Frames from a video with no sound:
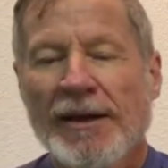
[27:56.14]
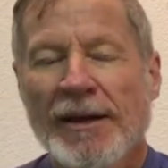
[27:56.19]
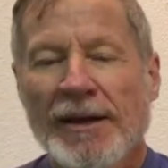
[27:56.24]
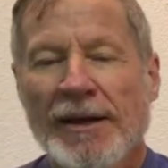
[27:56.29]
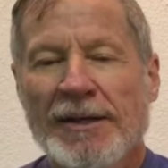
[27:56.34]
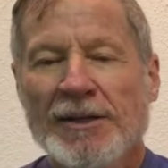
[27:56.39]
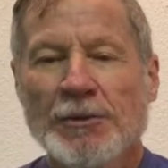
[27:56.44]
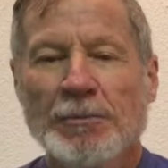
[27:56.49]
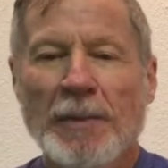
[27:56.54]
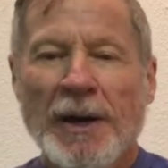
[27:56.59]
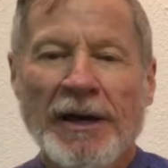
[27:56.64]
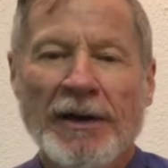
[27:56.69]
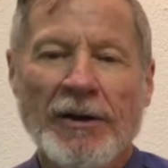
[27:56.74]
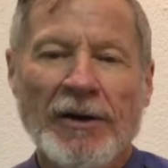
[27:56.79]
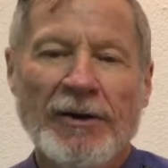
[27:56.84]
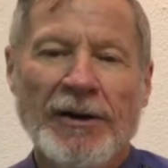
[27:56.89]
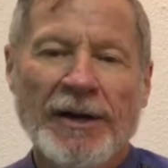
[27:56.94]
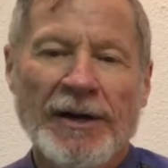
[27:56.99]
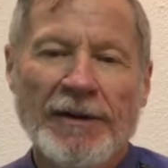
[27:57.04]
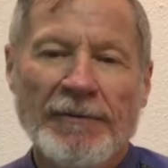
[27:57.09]
It's
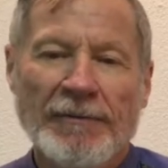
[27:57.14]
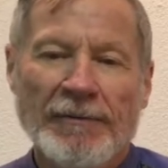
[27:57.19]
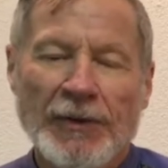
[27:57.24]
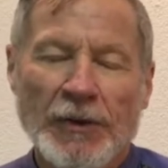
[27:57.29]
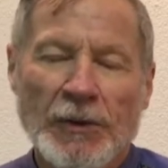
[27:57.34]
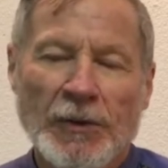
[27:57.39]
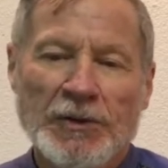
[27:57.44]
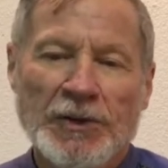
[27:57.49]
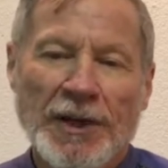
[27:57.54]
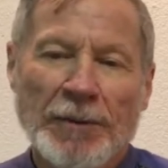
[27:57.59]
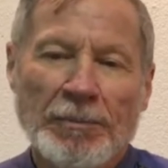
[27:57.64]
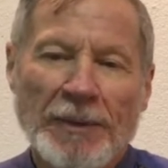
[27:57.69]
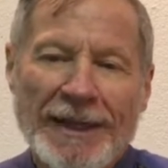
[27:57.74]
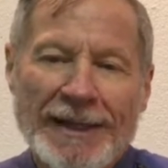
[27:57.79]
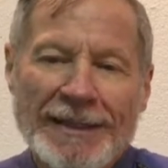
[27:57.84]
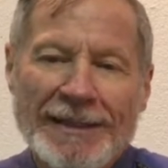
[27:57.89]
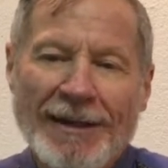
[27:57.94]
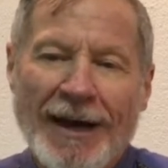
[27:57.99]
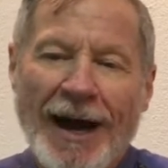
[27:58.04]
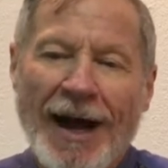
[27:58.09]
better if you simply
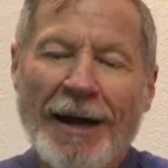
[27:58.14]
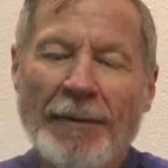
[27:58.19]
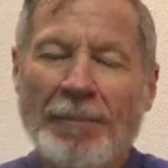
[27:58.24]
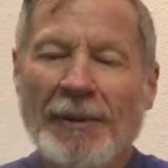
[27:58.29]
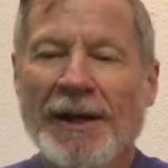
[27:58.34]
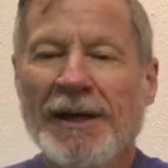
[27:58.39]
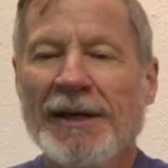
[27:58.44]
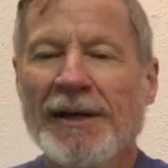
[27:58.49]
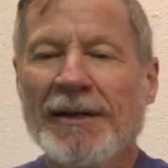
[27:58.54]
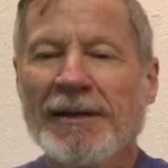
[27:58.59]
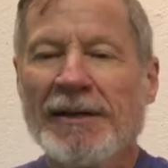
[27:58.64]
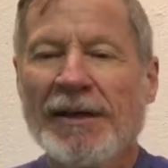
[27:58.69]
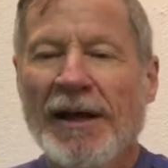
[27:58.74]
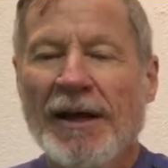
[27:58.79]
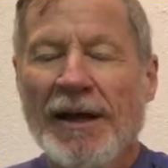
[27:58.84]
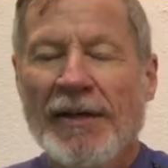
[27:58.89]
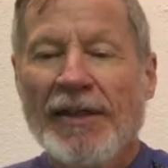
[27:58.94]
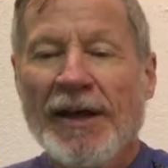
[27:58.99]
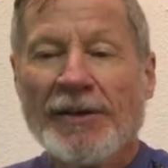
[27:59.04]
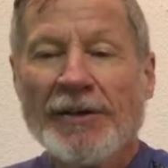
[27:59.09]
type in
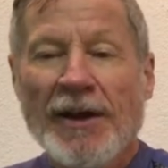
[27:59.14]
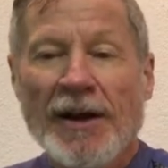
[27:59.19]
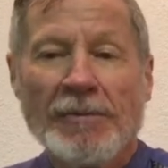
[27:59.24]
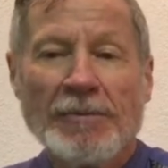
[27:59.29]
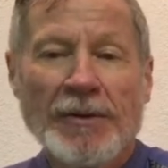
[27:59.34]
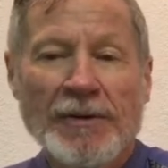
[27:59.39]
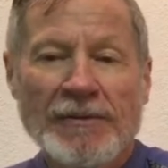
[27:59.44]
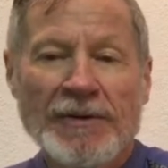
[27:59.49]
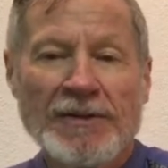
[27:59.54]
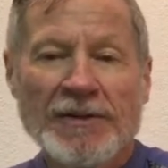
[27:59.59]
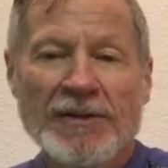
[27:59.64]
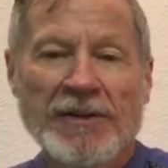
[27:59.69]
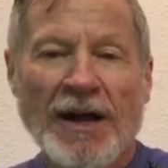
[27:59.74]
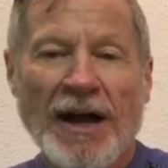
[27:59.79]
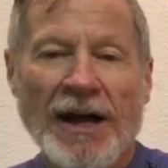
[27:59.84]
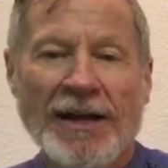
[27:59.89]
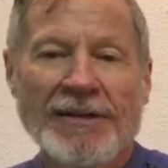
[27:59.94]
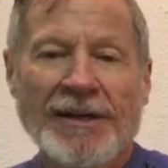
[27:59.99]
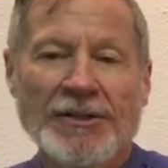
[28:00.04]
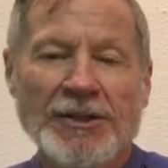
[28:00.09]
the number of the
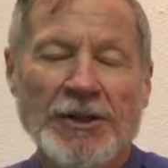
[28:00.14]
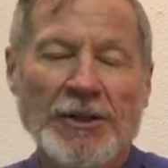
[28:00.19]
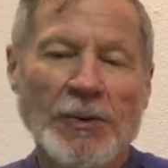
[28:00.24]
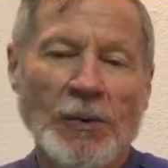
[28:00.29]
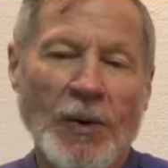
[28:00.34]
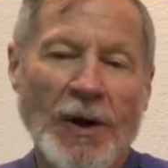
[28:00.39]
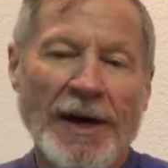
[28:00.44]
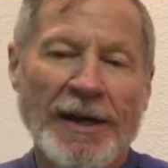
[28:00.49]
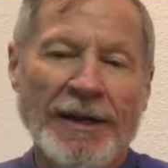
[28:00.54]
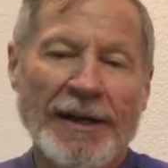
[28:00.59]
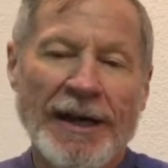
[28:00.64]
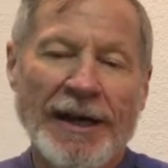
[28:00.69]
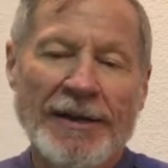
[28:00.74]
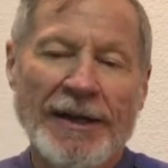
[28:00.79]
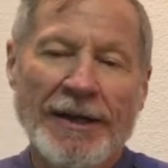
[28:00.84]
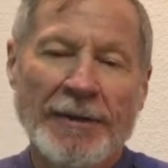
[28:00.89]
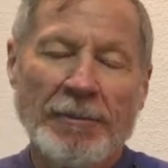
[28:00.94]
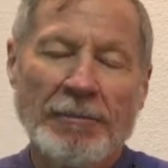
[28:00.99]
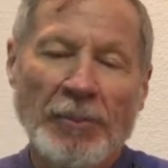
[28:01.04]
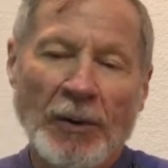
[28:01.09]
slide that you want and
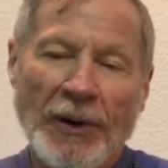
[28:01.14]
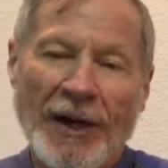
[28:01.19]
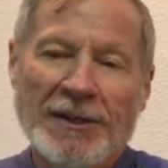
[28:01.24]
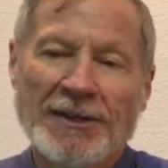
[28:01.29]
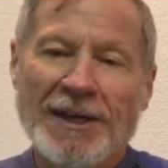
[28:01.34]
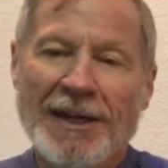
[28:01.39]
then press